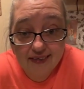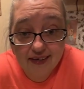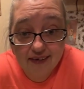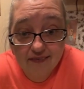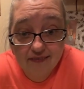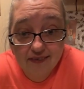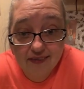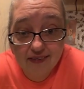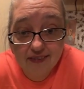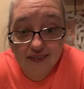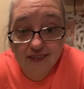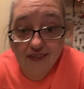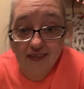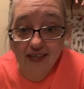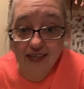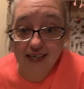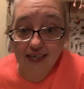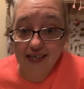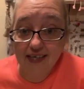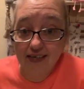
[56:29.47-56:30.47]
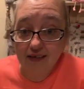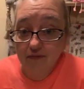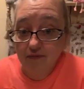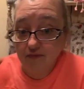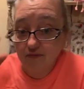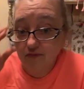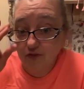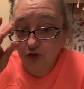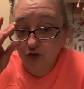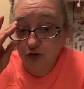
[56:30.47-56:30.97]
stuff until I get it
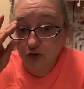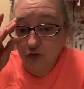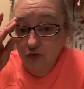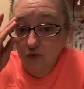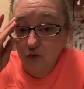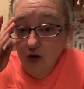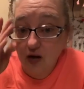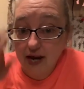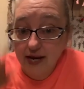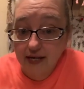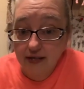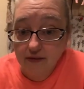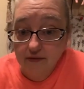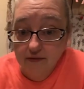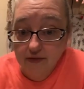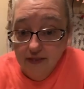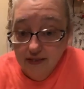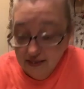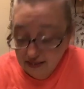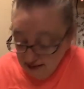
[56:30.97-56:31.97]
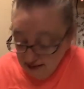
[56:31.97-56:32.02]
just right.